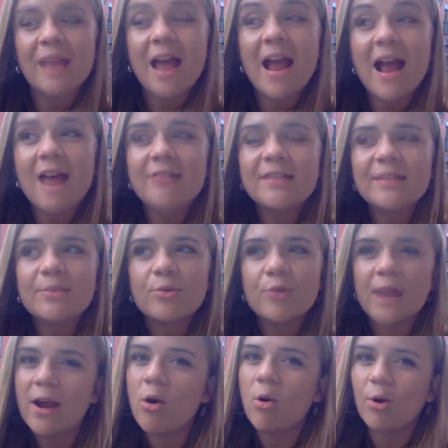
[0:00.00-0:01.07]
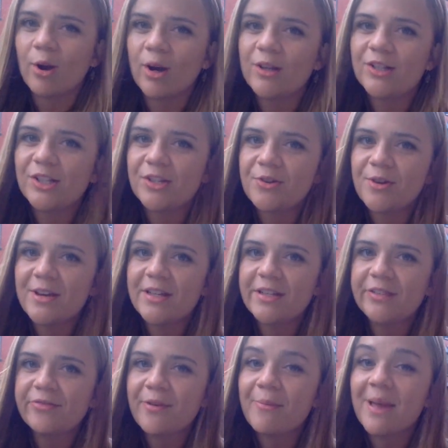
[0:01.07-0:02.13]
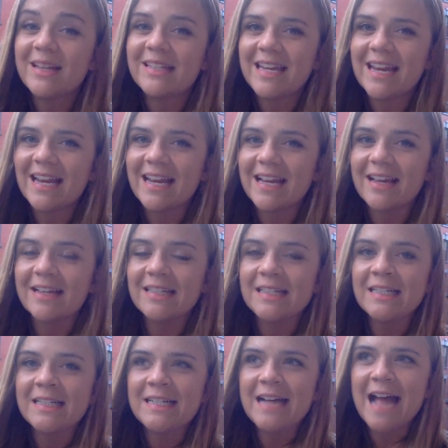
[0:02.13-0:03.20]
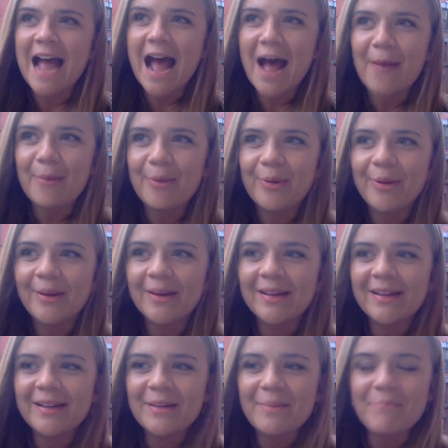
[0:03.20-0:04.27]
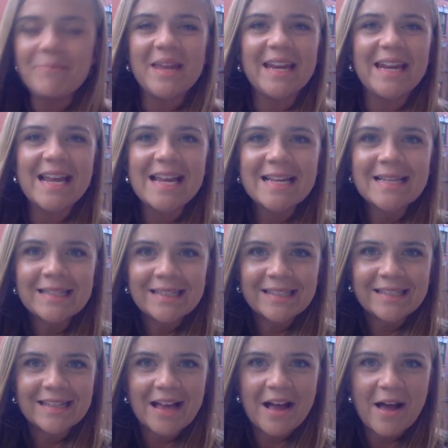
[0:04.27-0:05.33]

I have some great horror stories from my dating app meetings